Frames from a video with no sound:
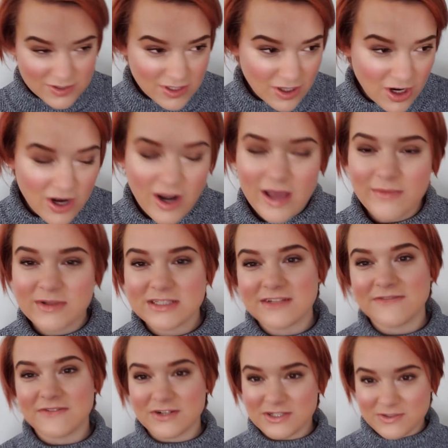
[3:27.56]
RM is the
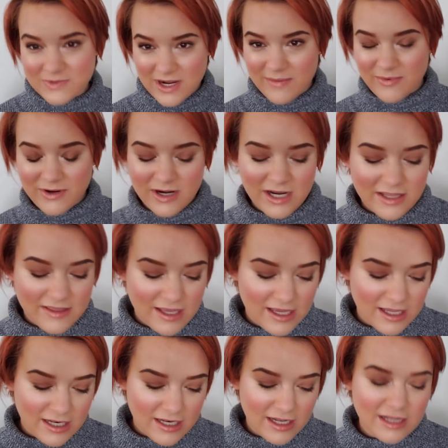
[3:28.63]
first rapper,
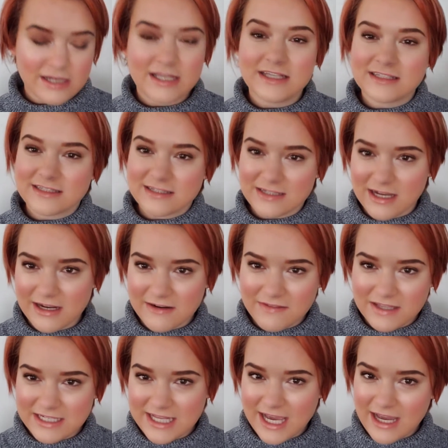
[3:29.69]
and he's kind of
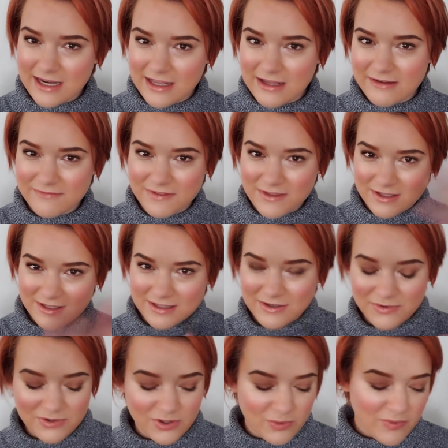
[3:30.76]
the daddy of the
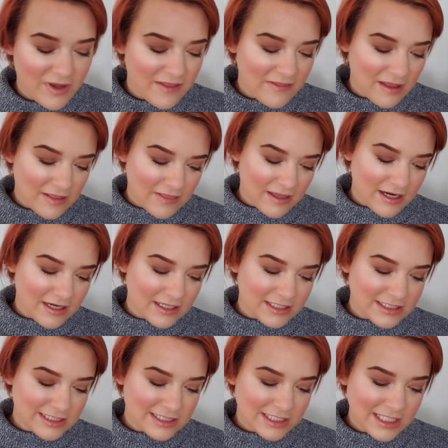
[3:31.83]
group. And then
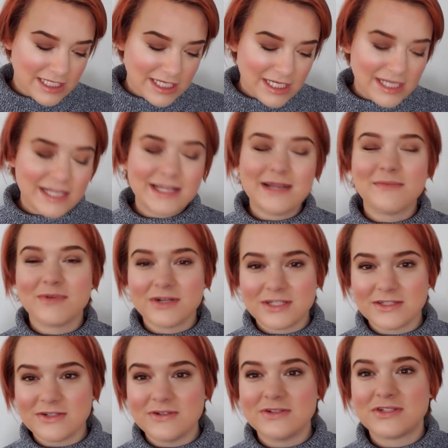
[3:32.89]
there's number
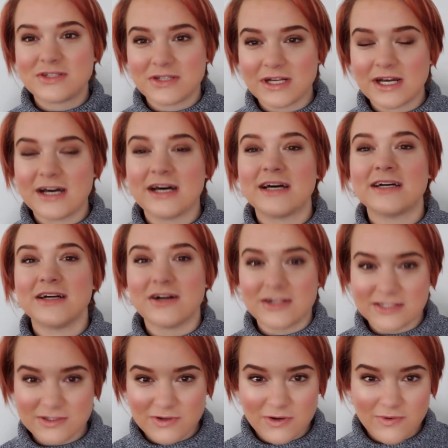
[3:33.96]
2, Suga,
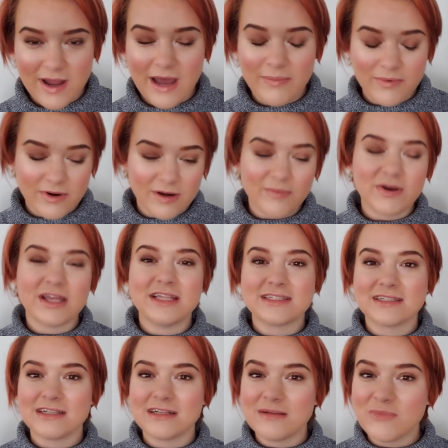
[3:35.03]
also a rapper, but he's
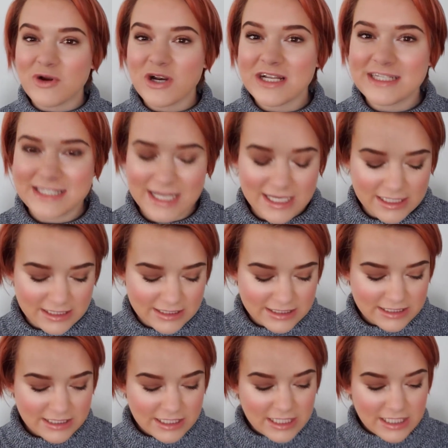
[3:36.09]
a little more
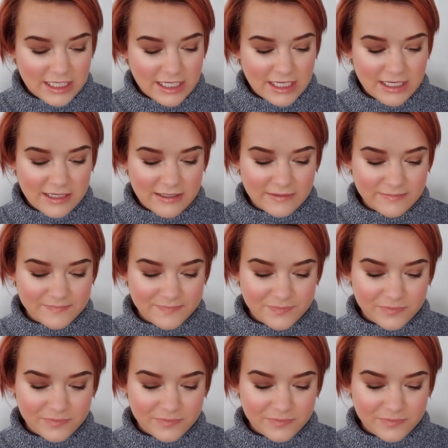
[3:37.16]
intense. Suga